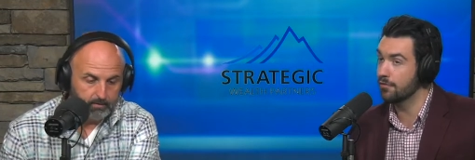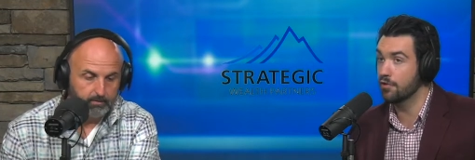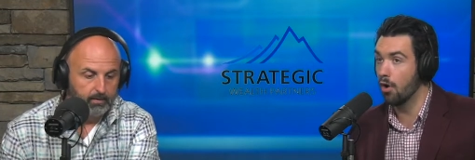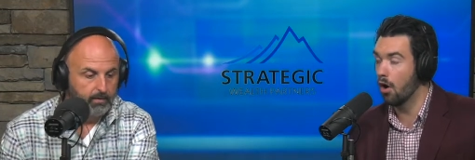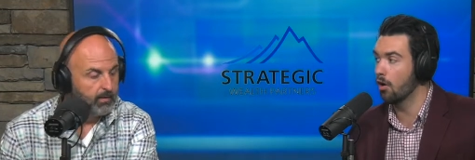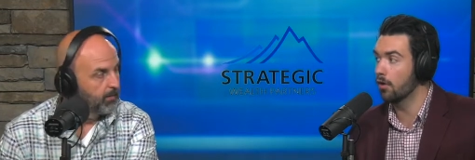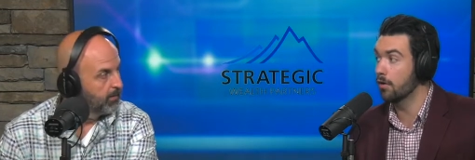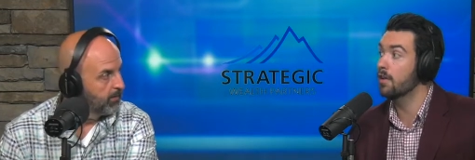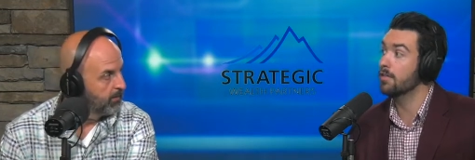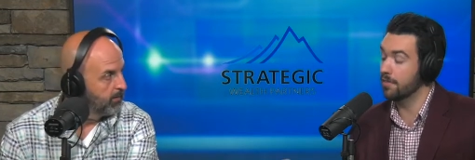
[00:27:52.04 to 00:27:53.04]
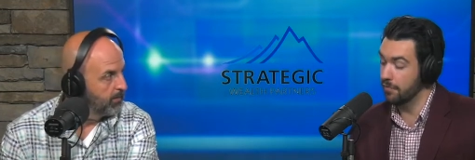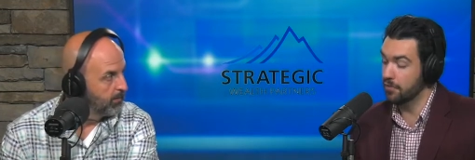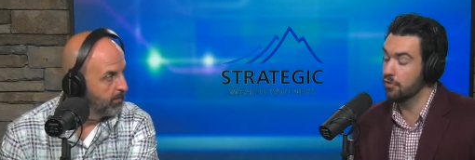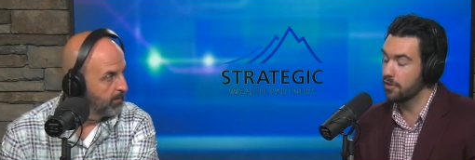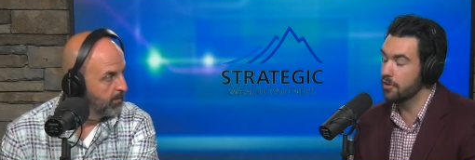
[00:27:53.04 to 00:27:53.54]
Speaker 1: And if you are, if you
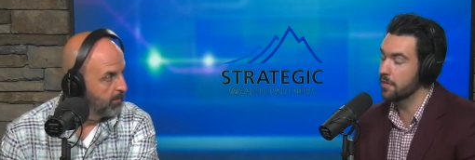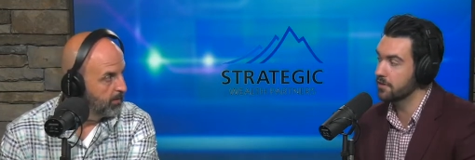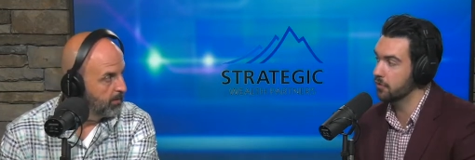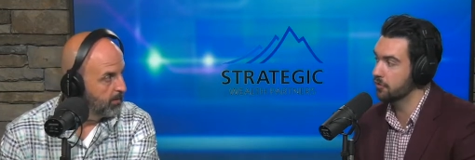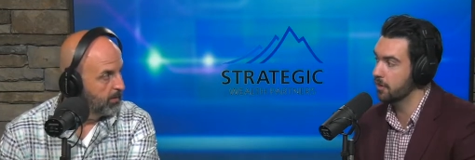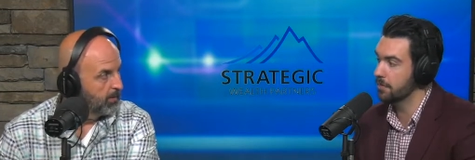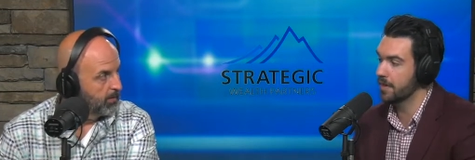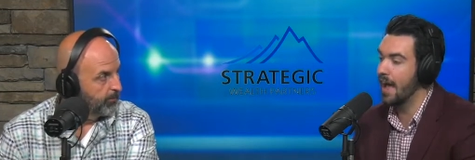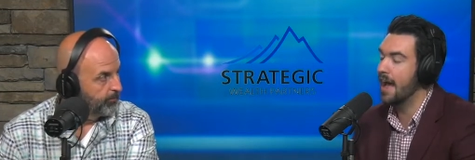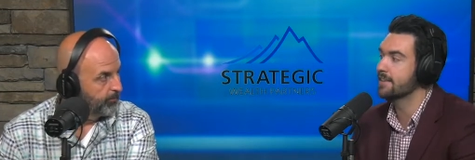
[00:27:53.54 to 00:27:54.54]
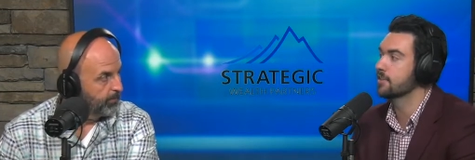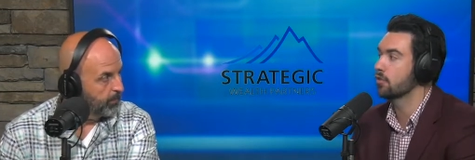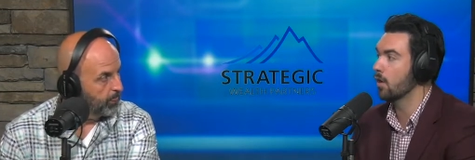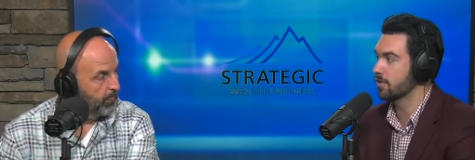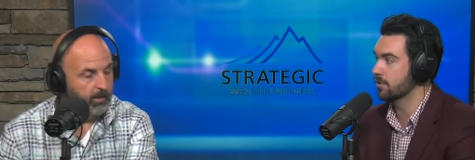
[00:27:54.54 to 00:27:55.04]
do think you're being sold something, ask the
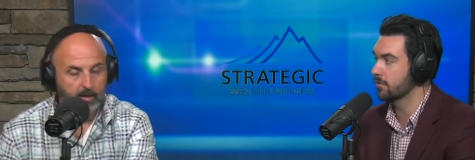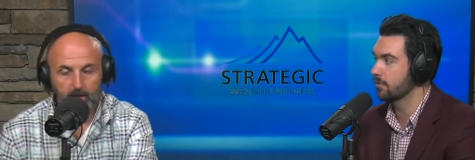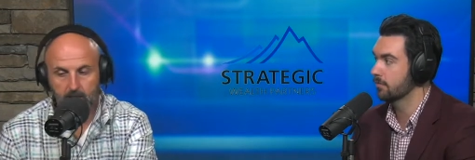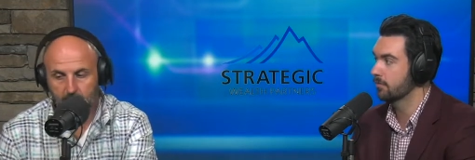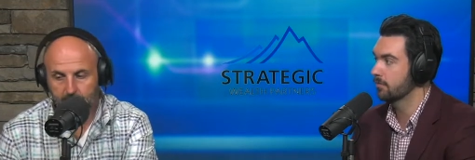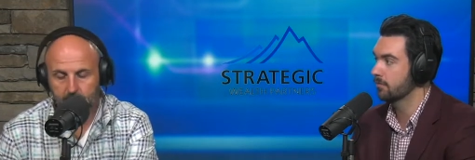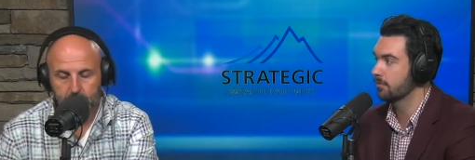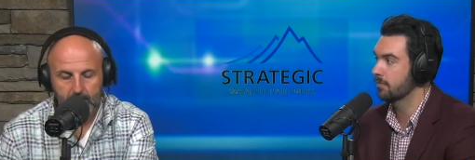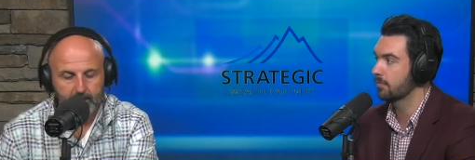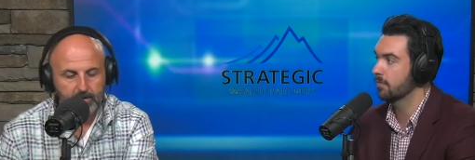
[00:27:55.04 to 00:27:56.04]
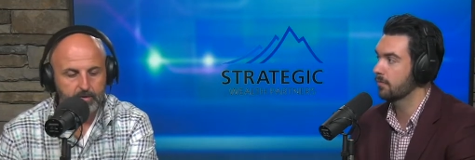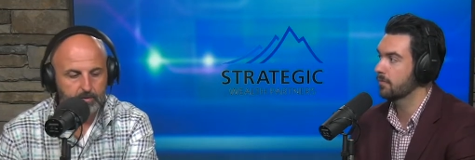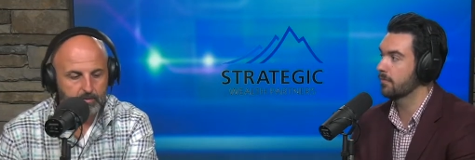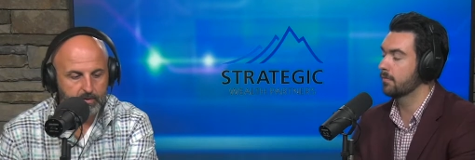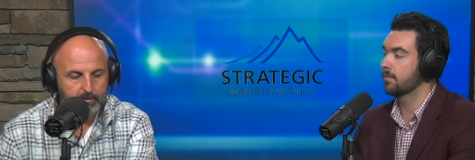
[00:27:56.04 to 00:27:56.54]
questions.
Speaker 2: If you buy an
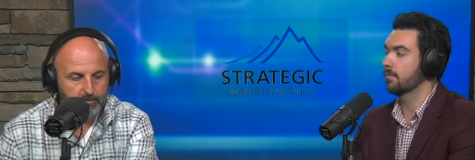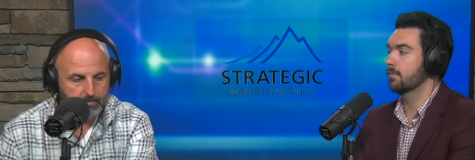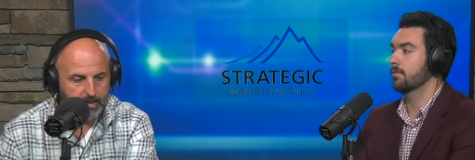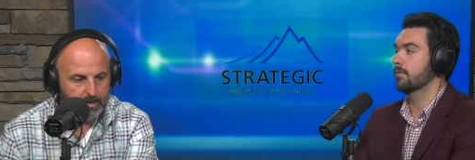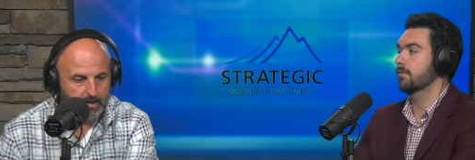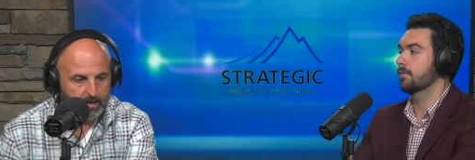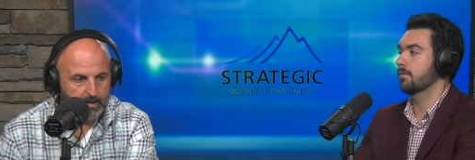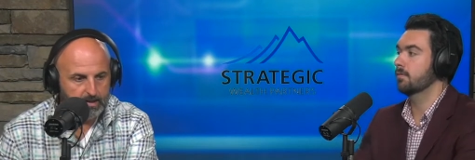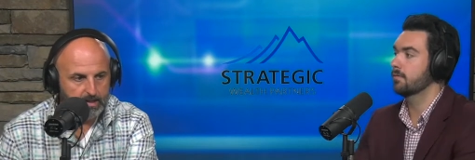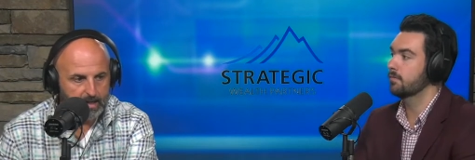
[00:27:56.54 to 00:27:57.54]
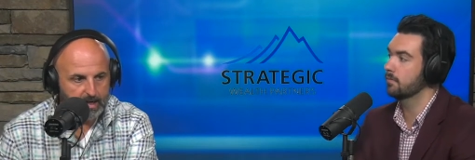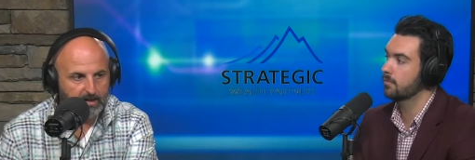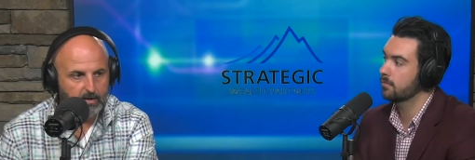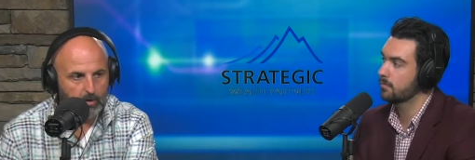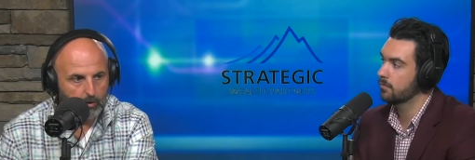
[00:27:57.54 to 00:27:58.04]
annuity from me, I
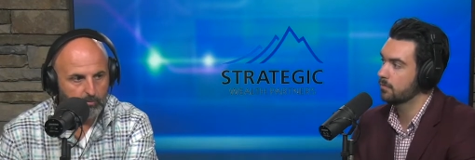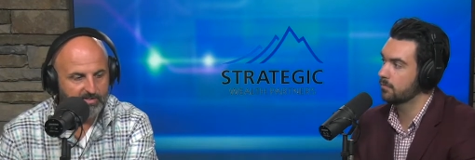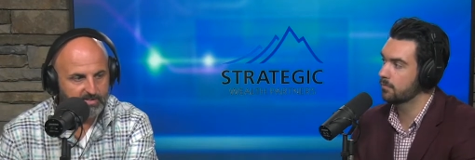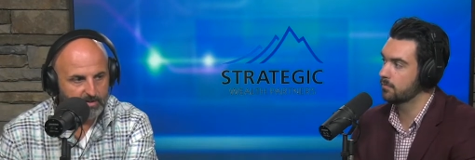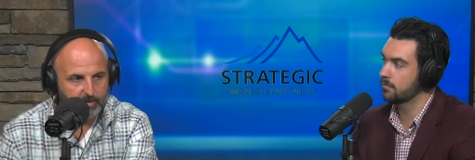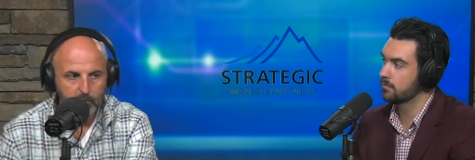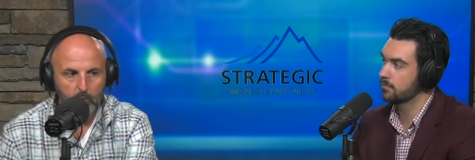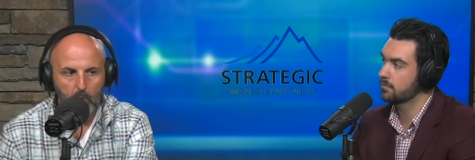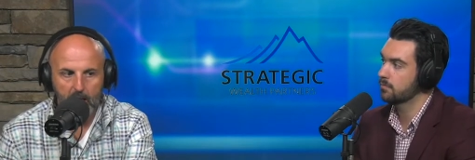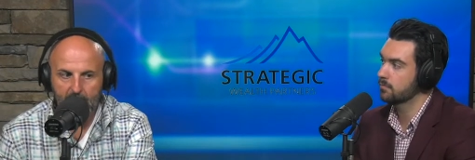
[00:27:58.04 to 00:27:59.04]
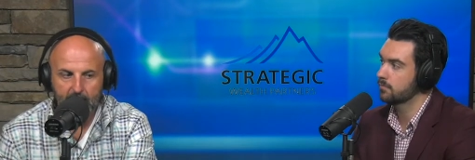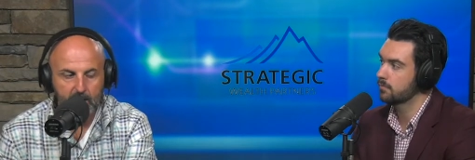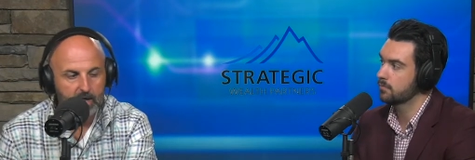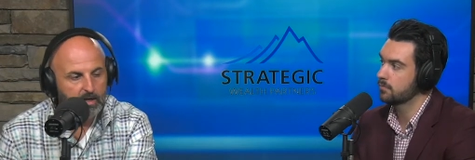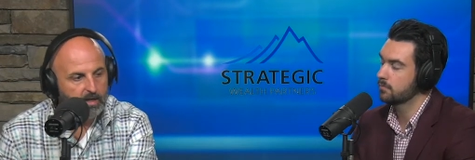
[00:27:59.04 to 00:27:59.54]
can always tell you why.
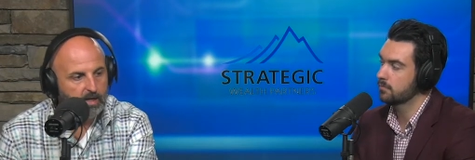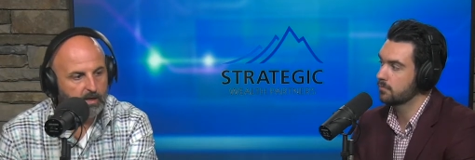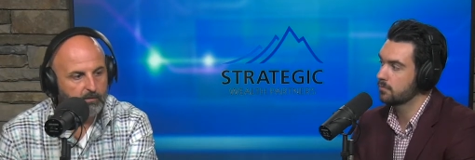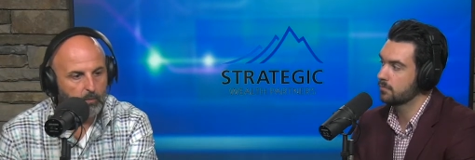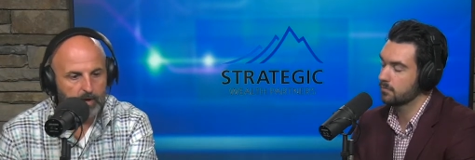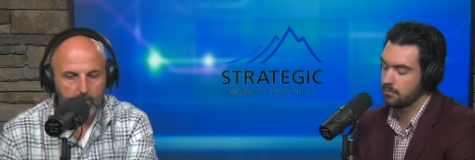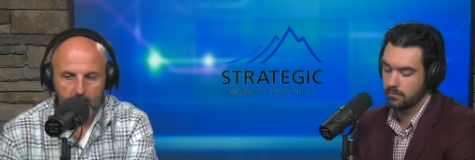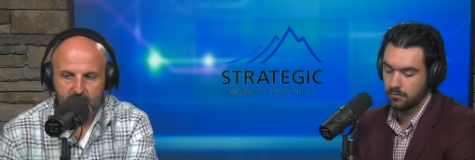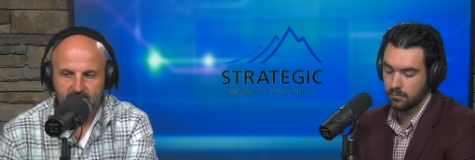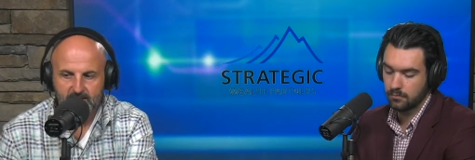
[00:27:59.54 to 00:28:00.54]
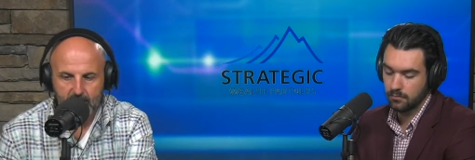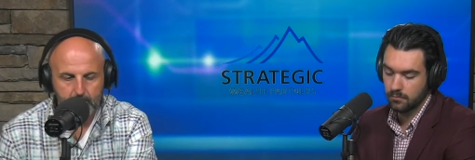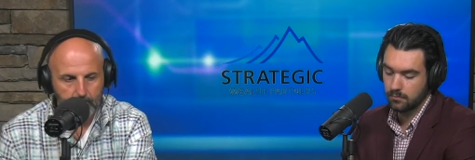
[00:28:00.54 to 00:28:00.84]
If we are in a stock